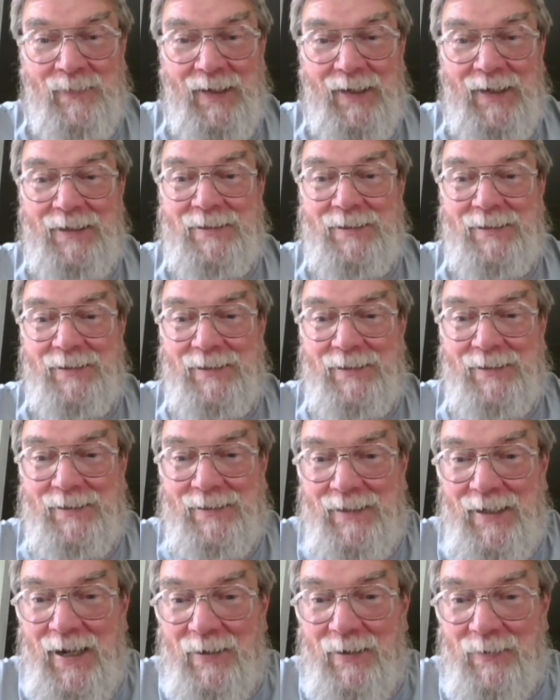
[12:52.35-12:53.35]
It's
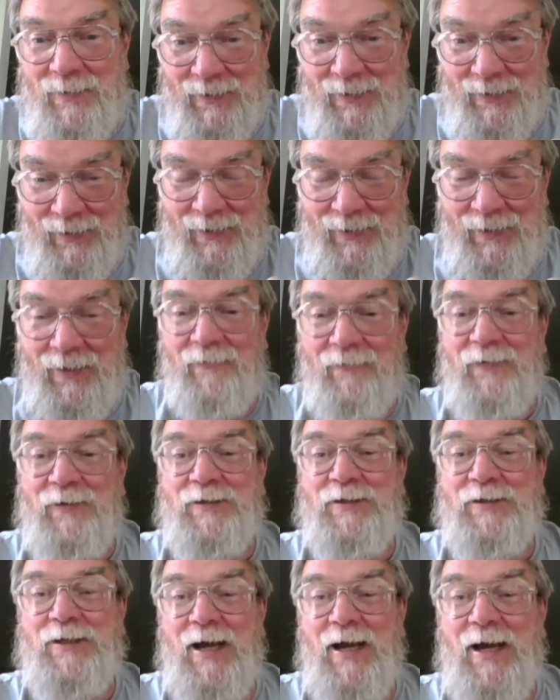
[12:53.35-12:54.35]
astounding. The
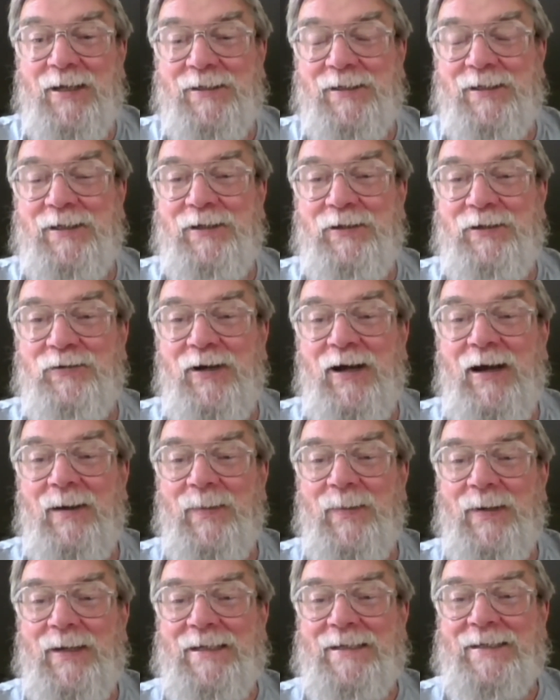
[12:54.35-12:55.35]
viscosity
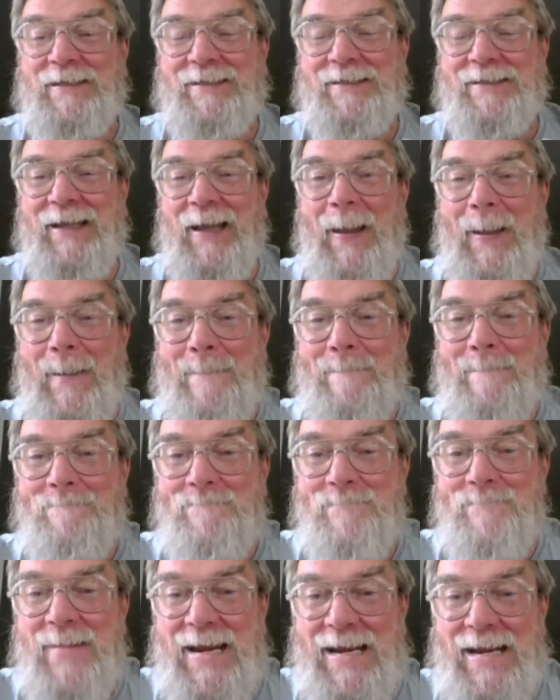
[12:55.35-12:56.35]
drop is
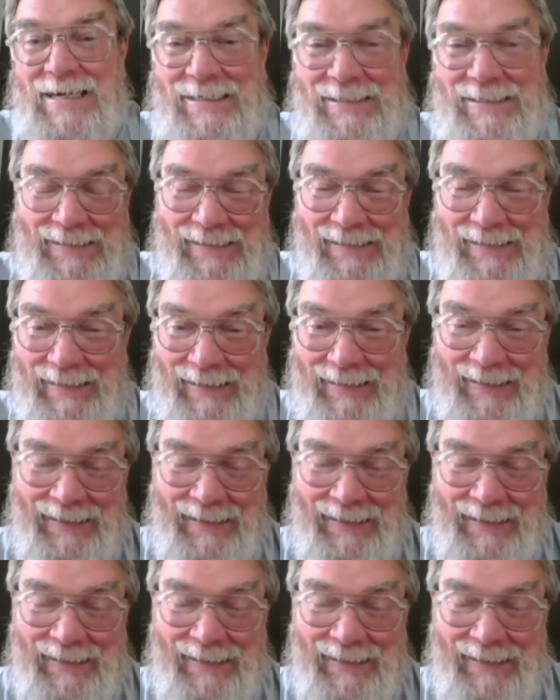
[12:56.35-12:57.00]
amazing.